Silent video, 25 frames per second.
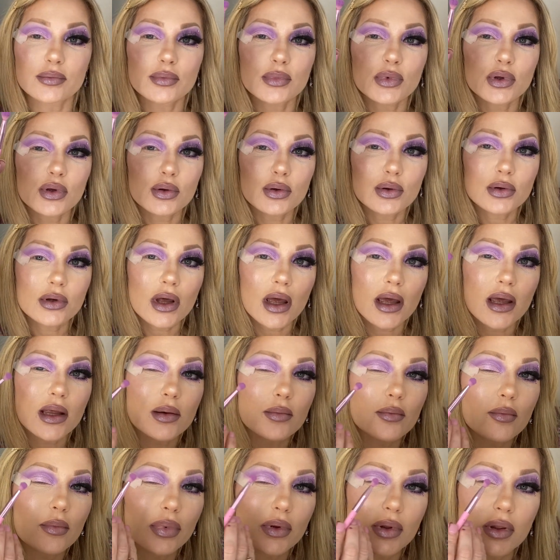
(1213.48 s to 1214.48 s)
Mood
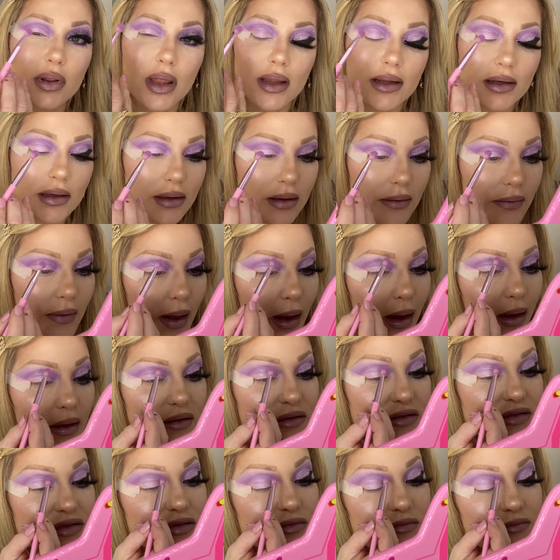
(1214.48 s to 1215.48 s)
and blend
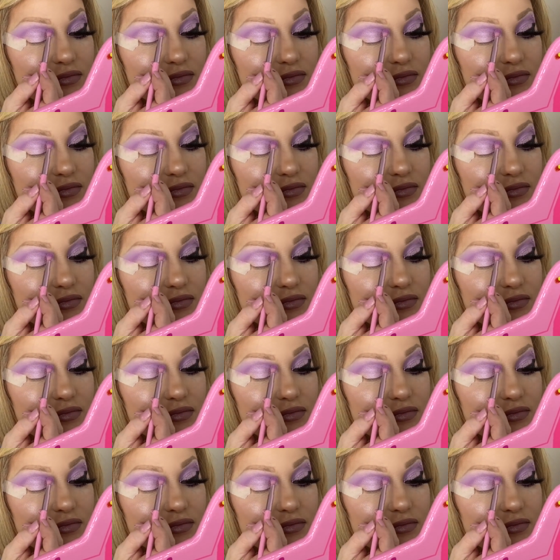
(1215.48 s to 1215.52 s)
that.